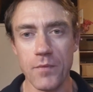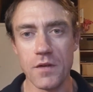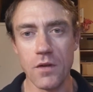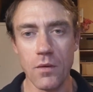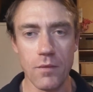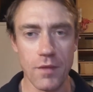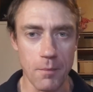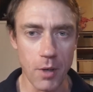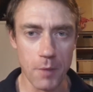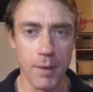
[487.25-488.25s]
So
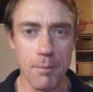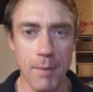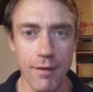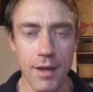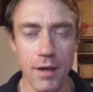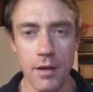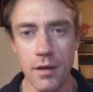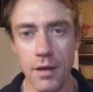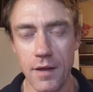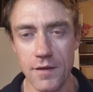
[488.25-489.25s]
the blood-brain barrier
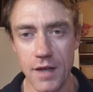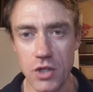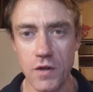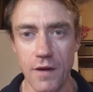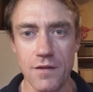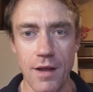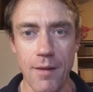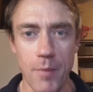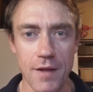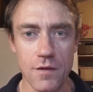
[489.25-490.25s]
is
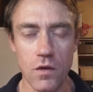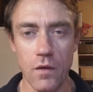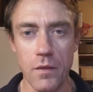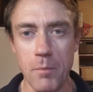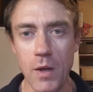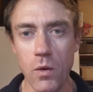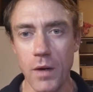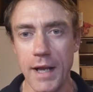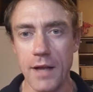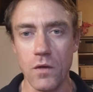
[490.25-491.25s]
interesting, but it's not the
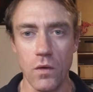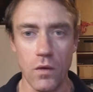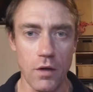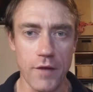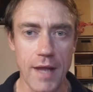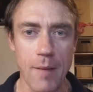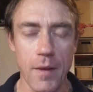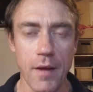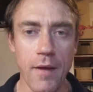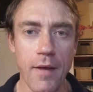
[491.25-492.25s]
be-all and end-all of
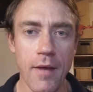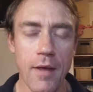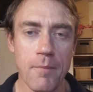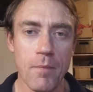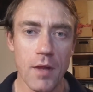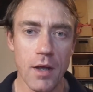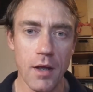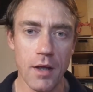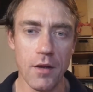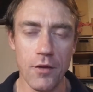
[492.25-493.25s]
GABA.
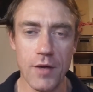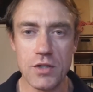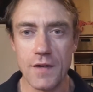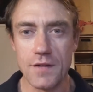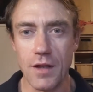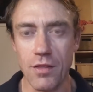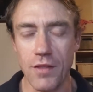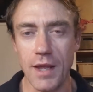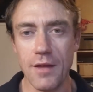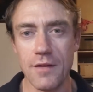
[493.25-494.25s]
Another interesting
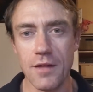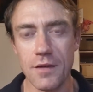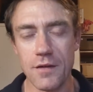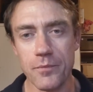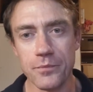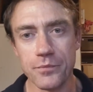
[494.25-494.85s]
thing is that